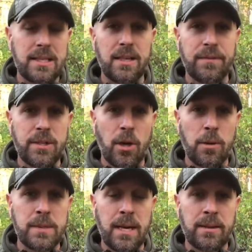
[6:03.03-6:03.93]
of different
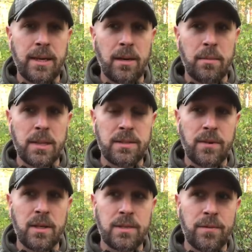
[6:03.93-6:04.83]
tarps out there, but as
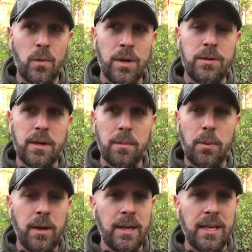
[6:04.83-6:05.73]
far as for one you can
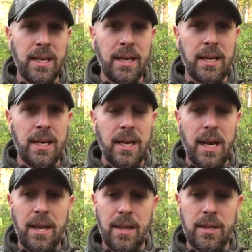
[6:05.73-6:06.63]
put in a kit
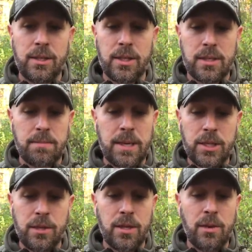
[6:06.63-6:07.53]
and then just make
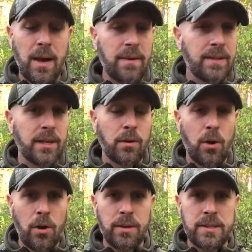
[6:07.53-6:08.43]
sure that you have it there
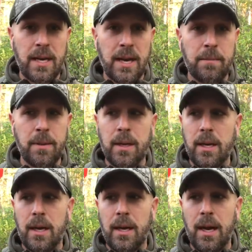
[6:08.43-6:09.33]
all the time.
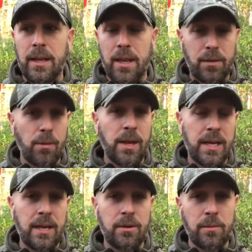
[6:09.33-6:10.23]
Uh, and then throw that
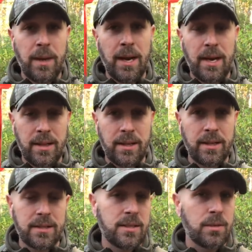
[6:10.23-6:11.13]
kit in your bag, I think
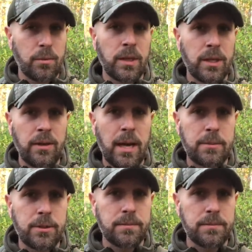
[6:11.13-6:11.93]
this is a really good option.